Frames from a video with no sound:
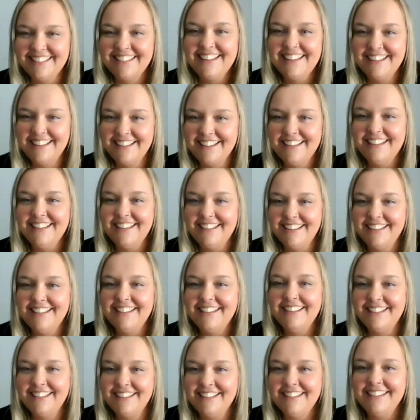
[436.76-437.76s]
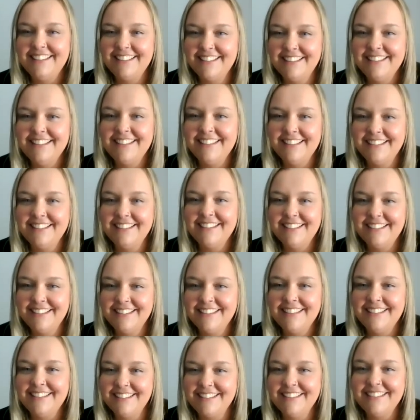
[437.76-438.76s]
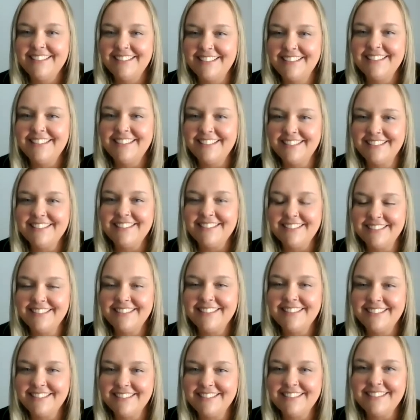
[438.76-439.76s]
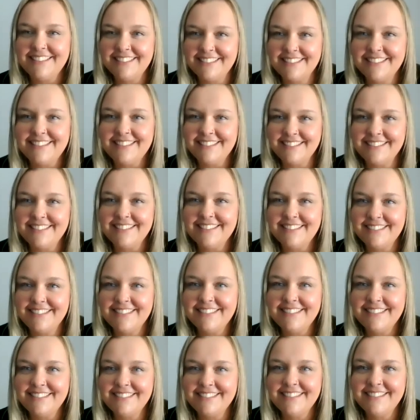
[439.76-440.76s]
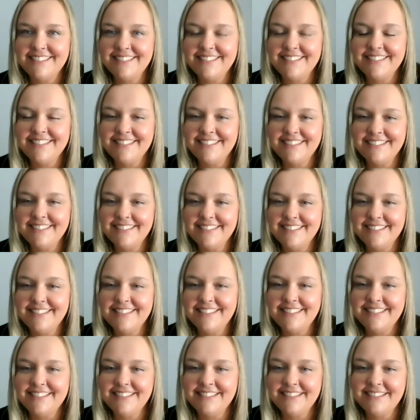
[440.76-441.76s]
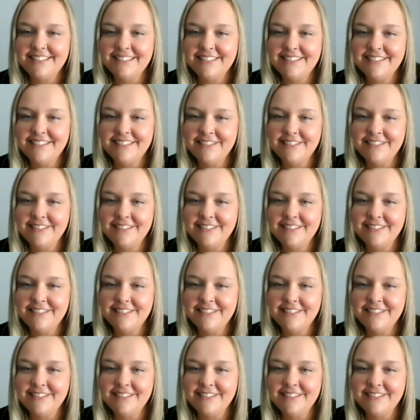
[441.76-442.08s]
No words are spoken by the person on screen.